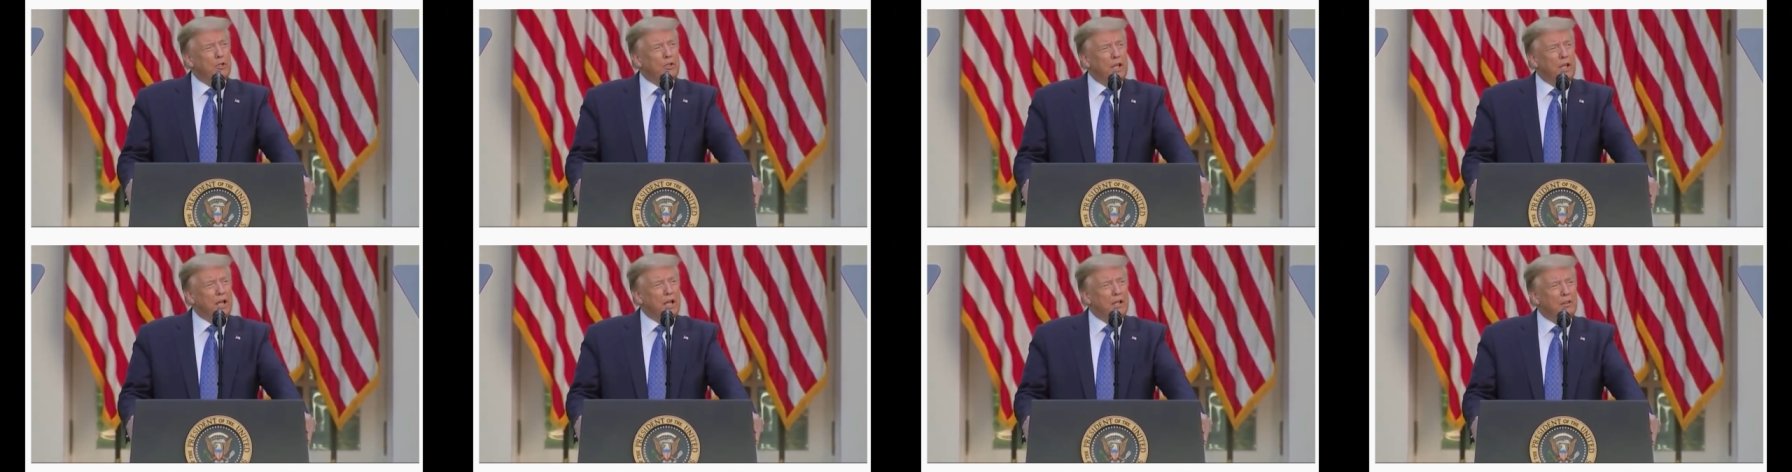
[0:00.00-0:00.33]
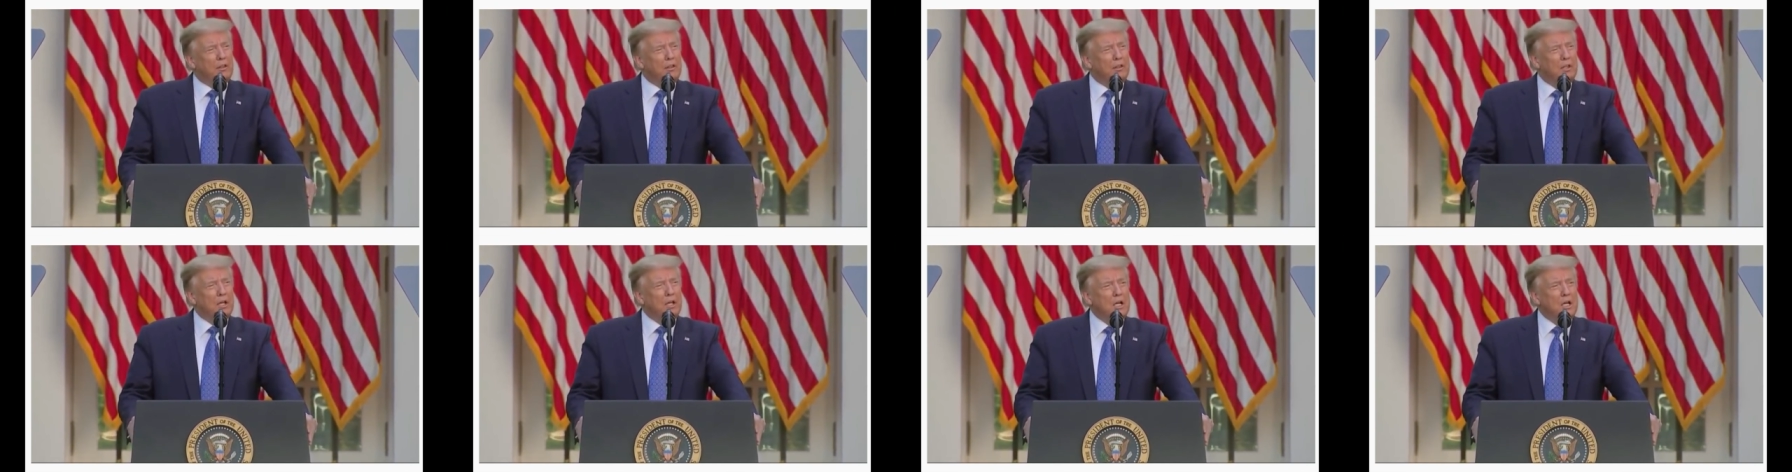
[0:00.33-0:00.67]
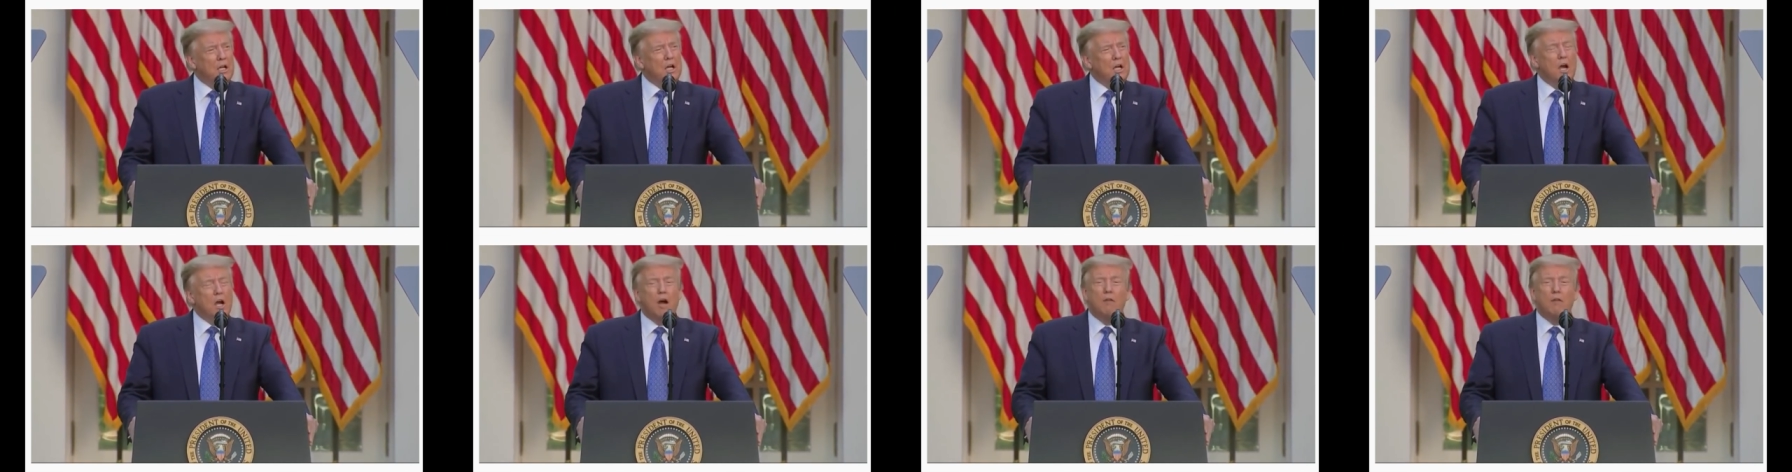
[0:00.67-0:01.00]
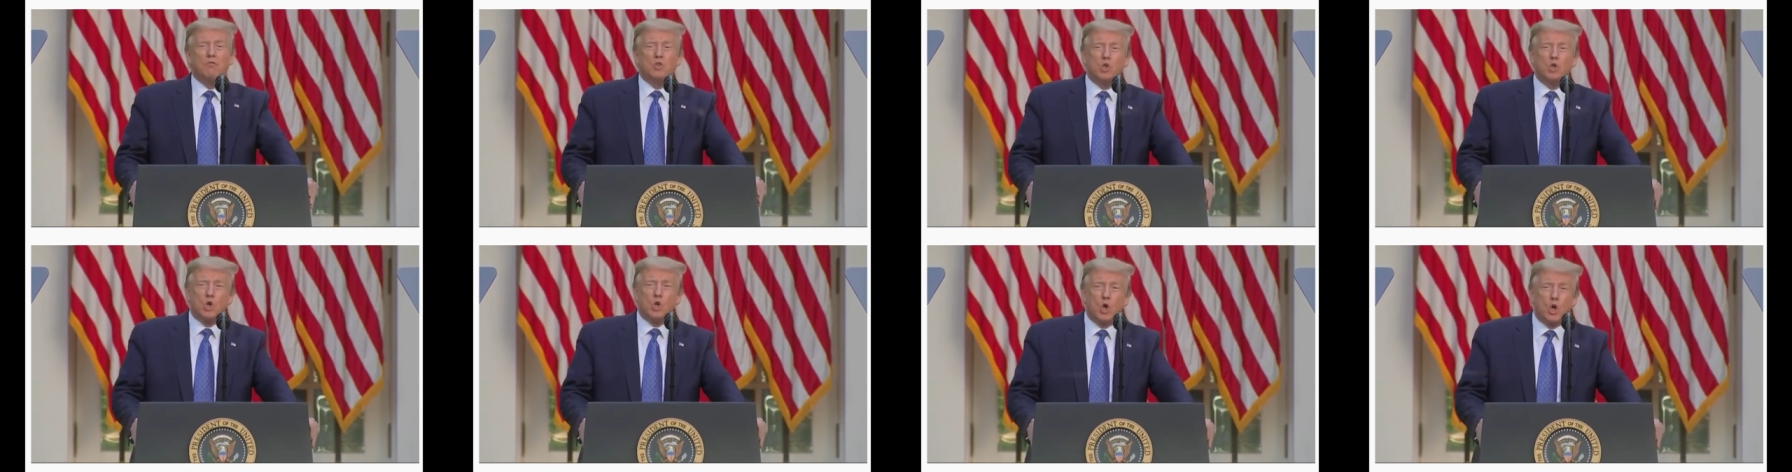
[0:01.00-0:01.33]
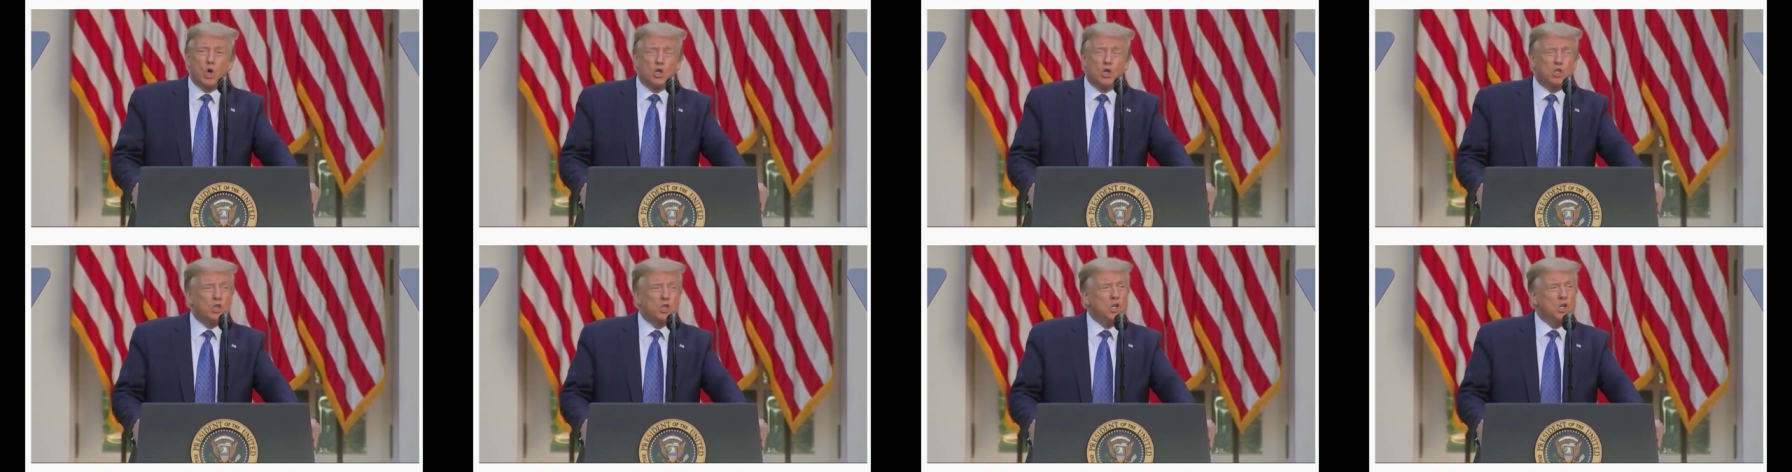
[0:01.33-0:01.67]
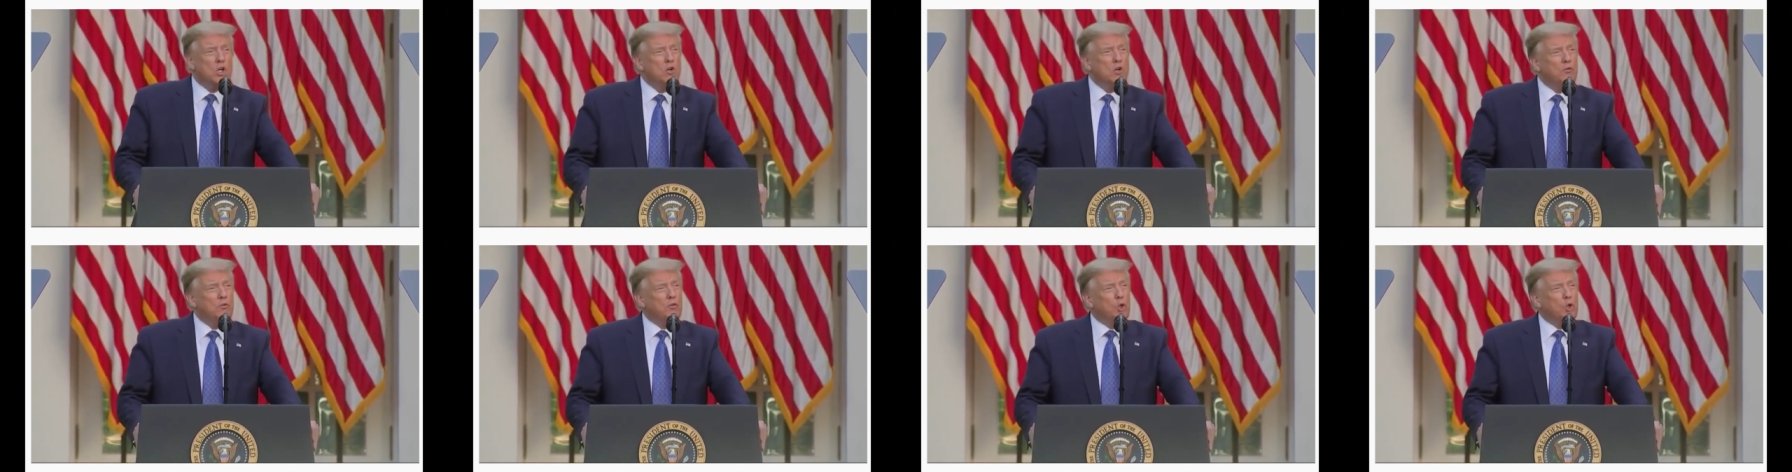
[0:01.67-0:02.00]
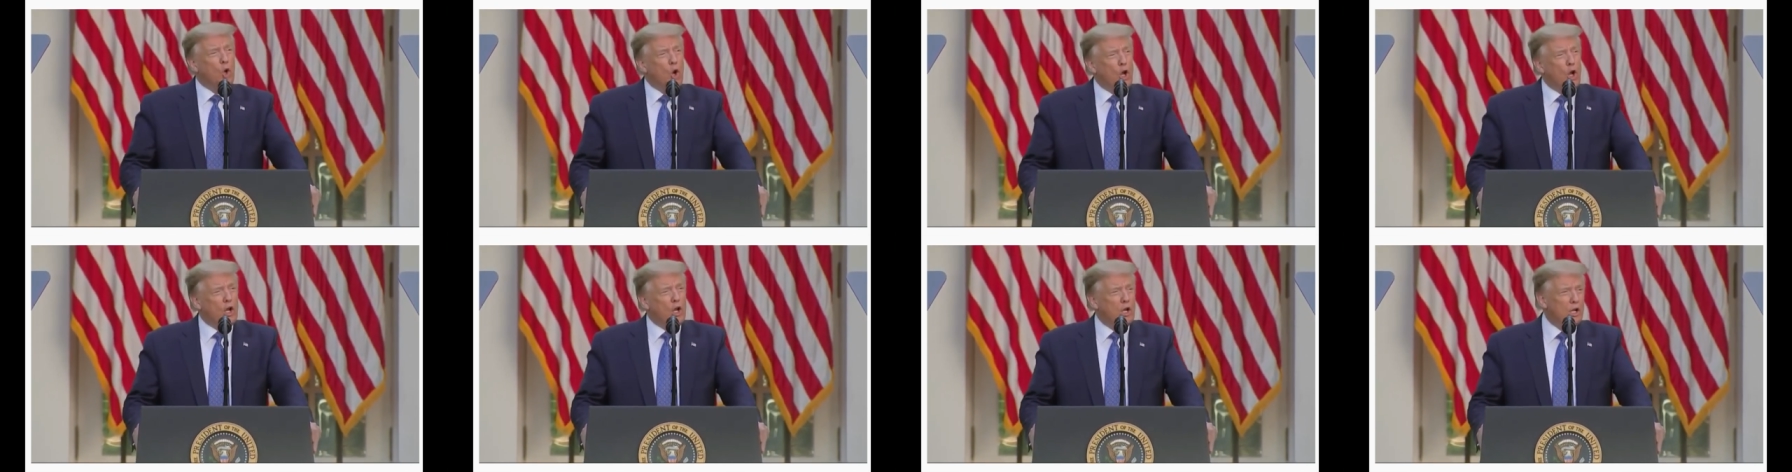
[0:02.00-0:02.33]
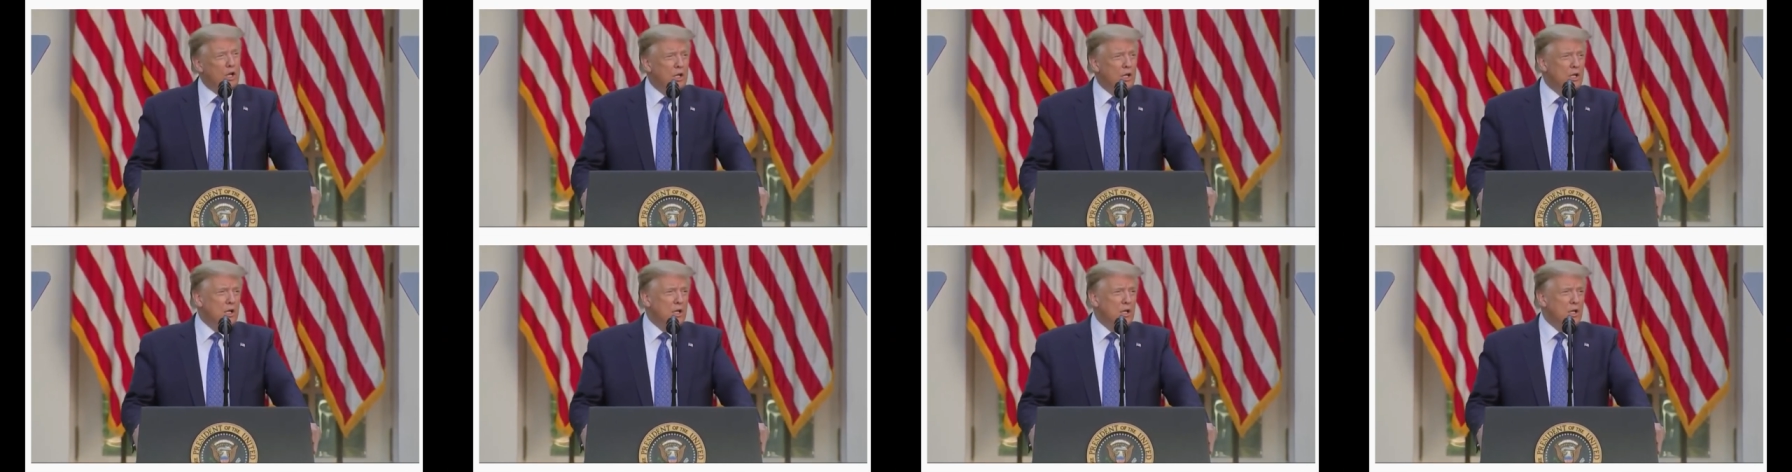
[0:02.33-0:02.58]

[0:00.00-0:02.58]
death of George Floyd.